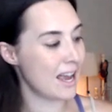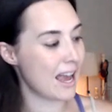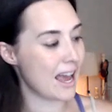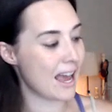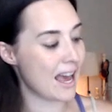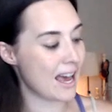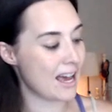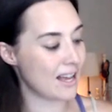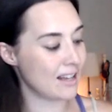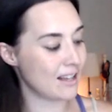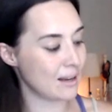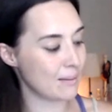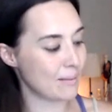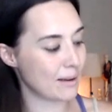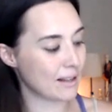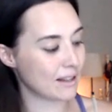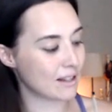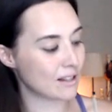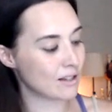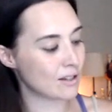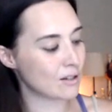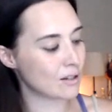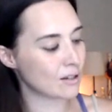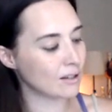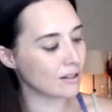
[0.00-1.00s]
And they make
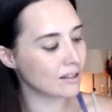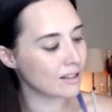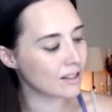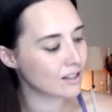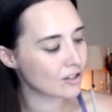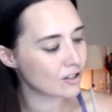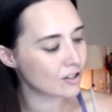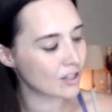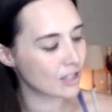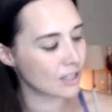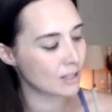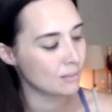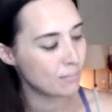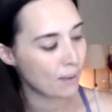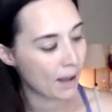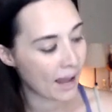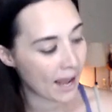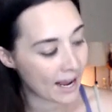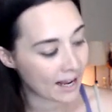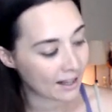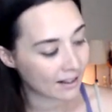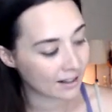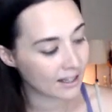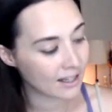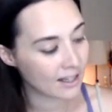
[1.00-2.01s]
this delicious
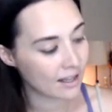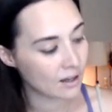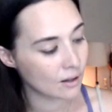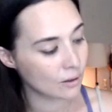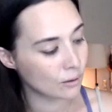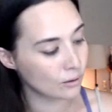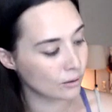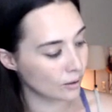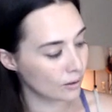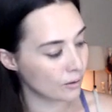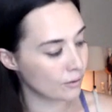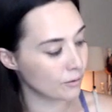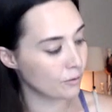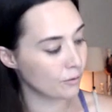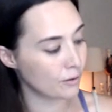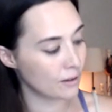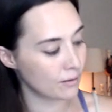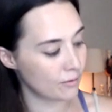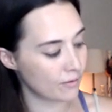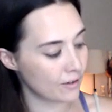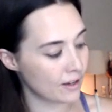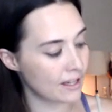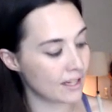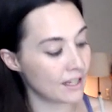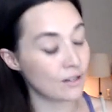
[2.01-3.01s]
paleo, gluten-free,
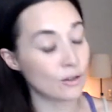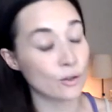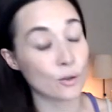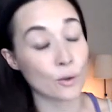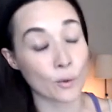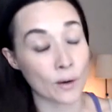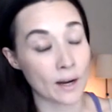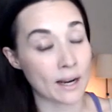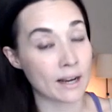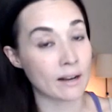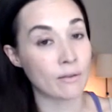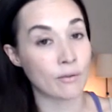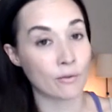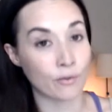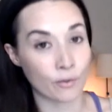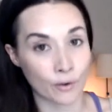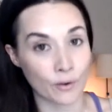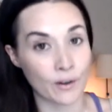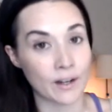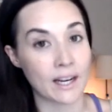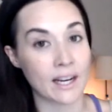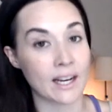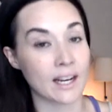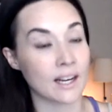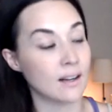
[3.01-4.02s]
vegan,
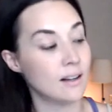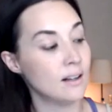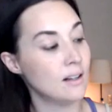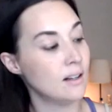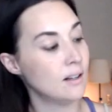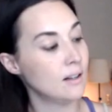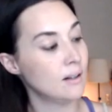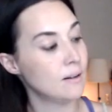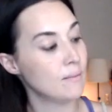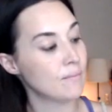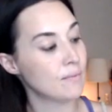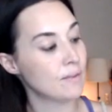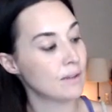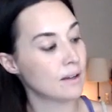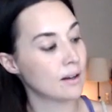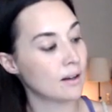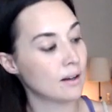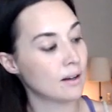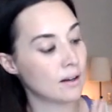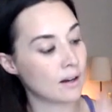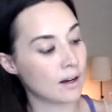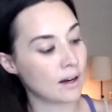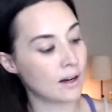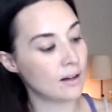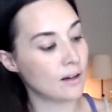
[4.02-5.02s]
grain-free
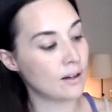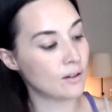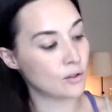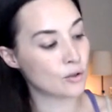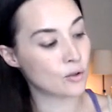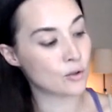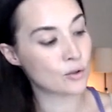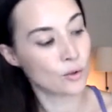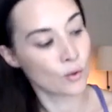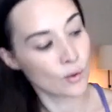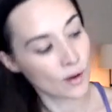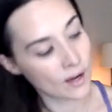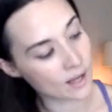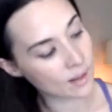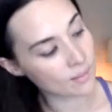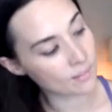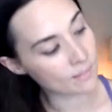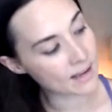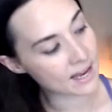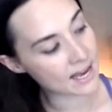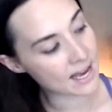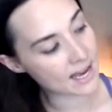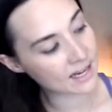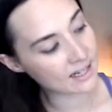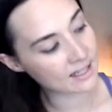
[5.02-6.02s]
trail
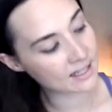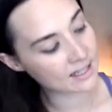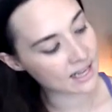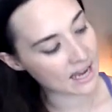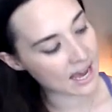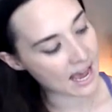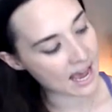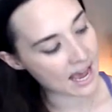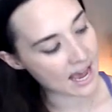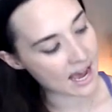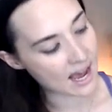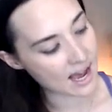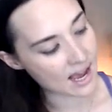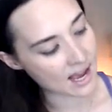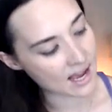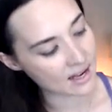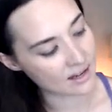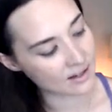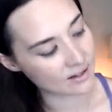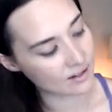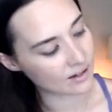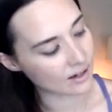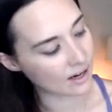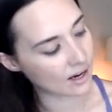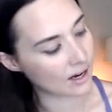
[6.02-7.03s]
mix
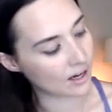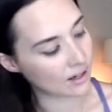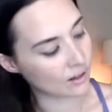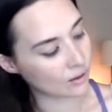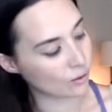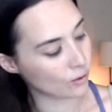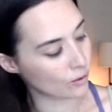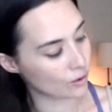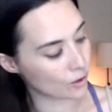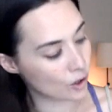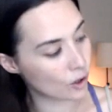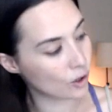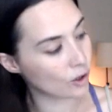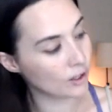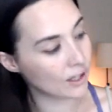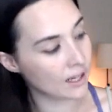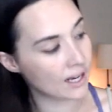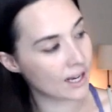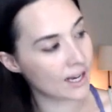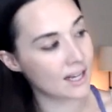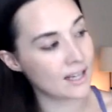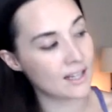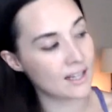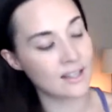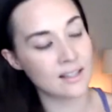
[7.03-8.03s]
and uh,
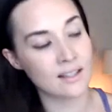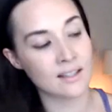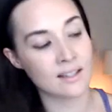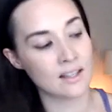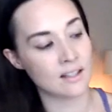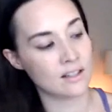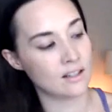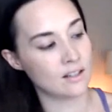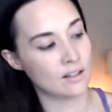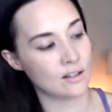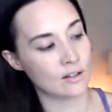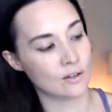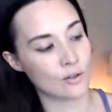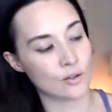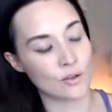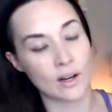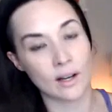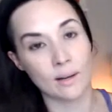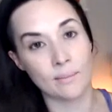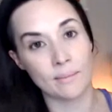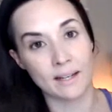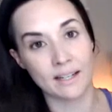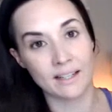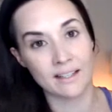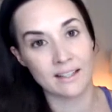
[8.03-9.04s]
granolas. This is their
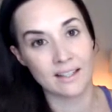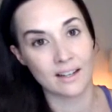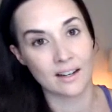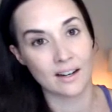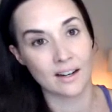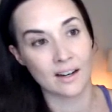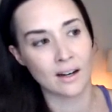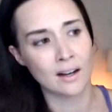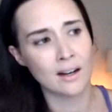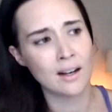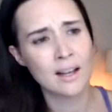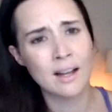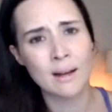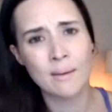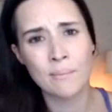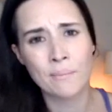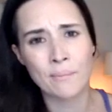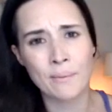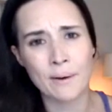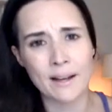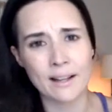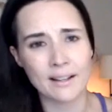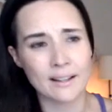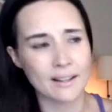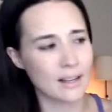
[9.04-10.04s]
trail mix here,
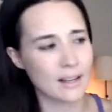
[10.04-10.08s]
but